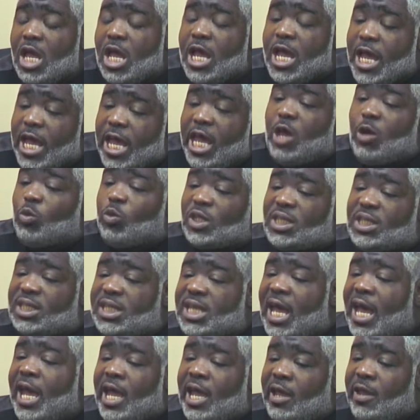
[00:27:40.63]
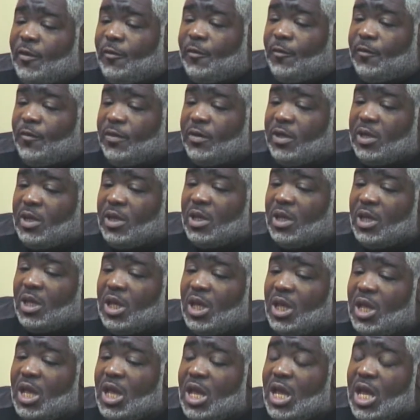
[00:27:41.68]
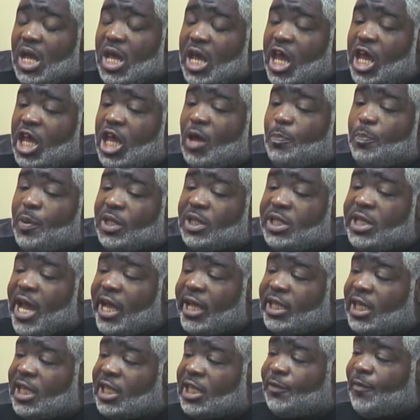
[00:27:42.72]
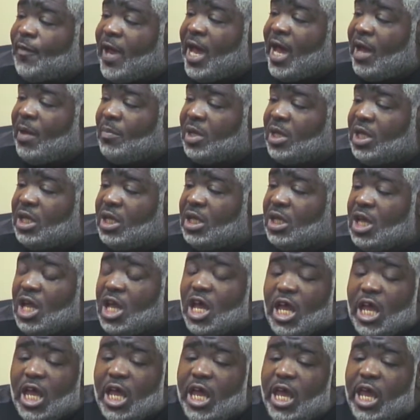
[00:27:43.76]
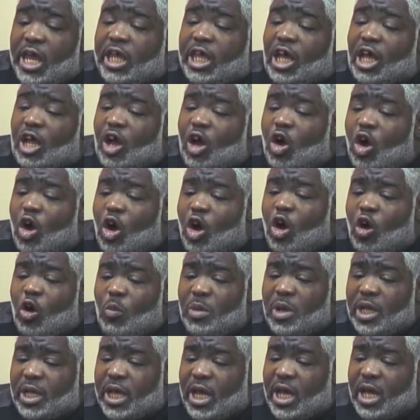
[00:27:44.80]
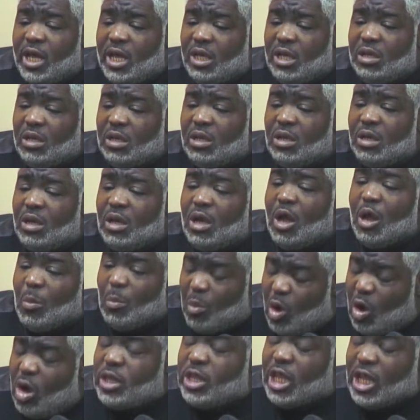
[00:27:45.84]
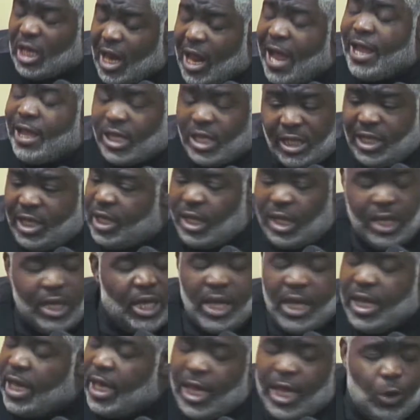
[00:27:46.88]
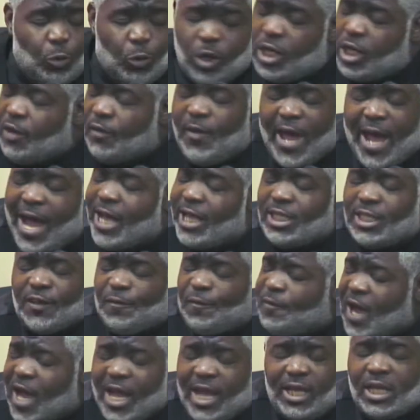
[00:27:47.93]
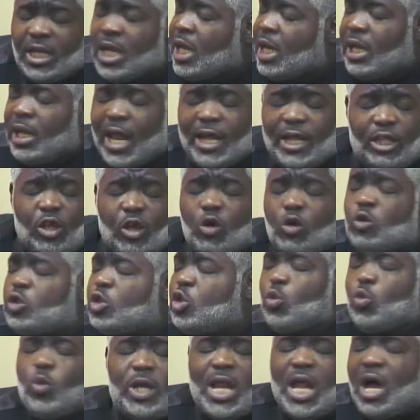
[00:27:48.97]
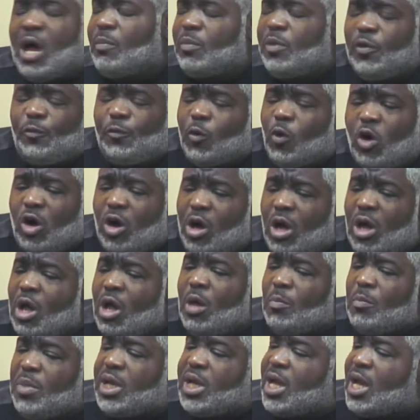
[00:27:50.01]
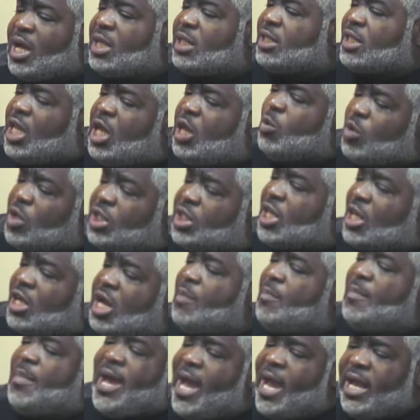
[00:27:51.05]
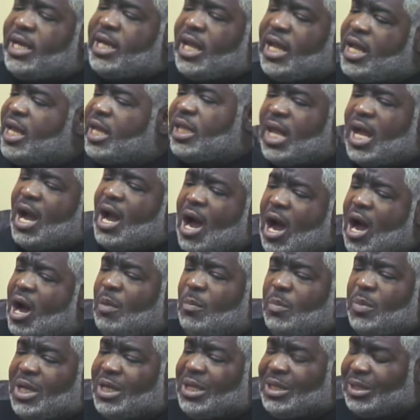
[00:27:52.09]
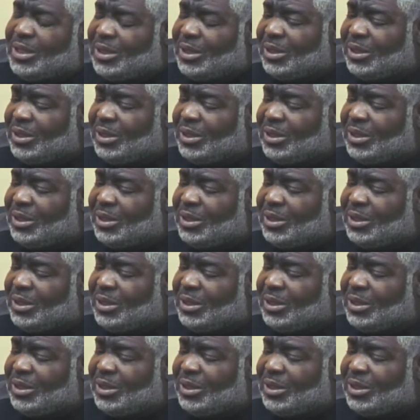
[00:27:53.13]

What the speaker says: He was safe. He could protect his family. He could go home again. More than likely, he wouldn't have had to fight like those who went out before because he was a commander in the army.